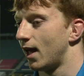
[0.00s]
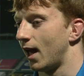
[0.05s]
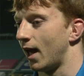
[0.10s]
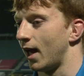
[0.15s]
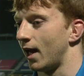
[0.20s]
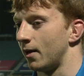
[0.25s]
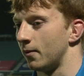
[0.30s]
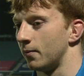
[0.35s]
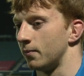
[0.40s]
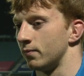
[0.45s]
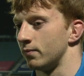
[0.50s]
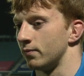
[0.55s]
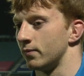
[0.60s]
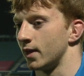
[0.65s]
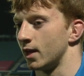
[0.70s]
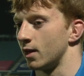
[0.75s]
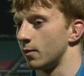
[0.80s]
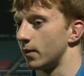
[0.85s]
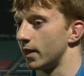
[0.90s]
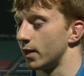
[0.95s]
um,
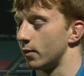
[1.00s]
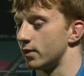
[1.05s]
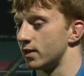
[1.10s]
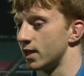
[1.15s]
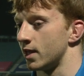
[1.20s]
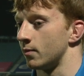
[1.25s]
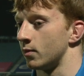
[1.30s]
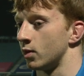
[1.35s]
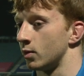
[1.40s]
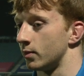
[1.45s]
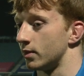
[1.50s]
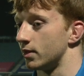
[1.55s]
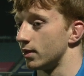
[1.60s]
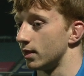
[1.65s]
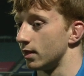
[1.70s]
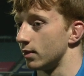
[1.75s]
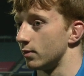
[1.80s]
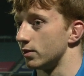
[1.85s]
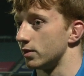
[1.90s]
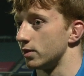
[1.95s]
and I played with them up
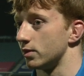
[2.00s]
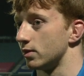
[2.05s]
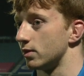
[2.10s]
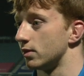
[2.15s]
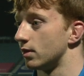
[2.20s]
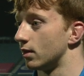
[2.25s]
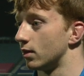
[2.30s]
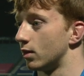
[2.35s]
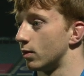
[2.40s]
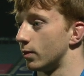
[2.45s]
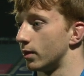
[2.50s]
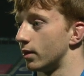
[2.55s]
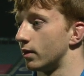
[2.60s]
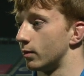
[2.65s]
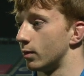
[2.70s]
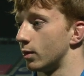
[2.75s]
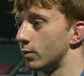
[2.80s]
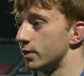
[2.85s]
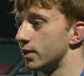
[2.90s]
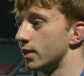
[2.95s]
until I was in up, uh,
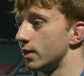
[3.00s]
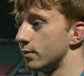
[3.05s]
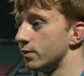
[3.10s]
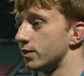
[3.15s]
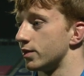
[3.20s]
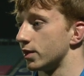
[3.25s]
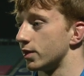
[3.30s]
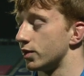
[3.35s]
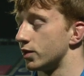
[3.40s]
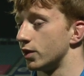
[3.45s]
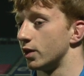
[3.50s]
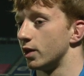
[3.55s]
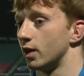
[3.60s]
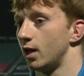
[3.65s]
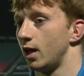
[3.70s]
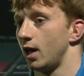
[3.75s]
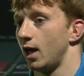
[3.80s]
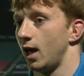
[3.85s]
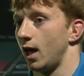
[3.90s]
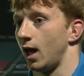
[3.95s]
up until I was in sixth year,
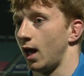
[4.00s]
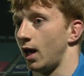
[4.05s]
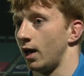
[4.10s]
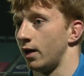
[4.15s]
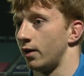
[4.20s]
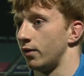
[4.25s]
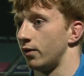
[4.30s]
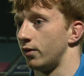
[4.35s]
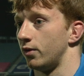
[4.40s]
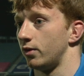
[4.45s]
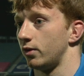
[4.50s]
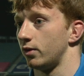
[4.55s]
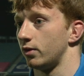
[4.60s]
and